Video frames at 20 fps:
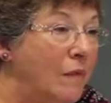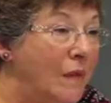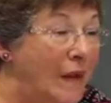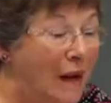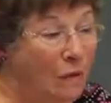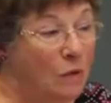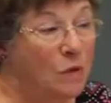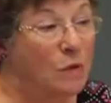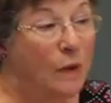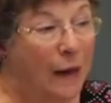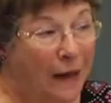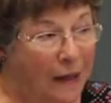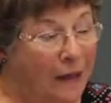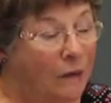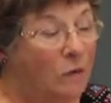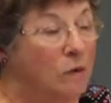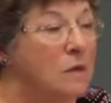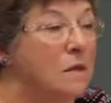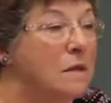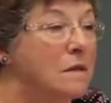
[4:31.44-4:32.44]
that was when he
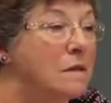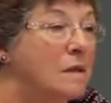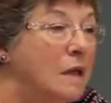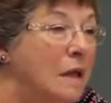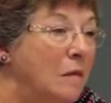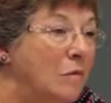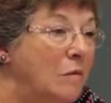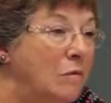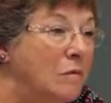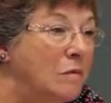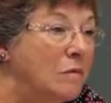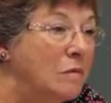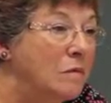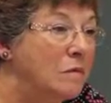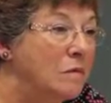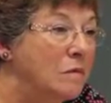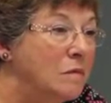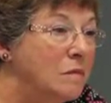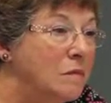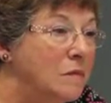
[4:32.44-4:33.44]
was
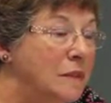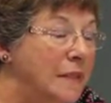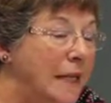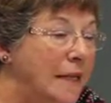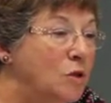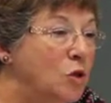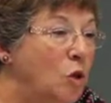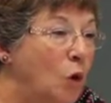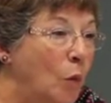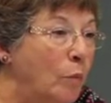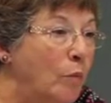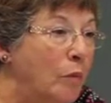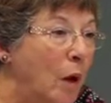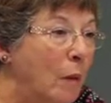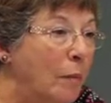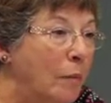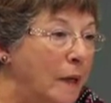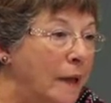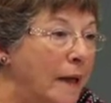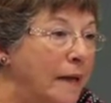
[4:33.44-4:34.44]
sent home
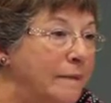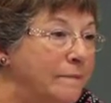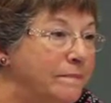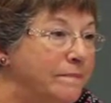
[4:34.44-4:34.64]
properly.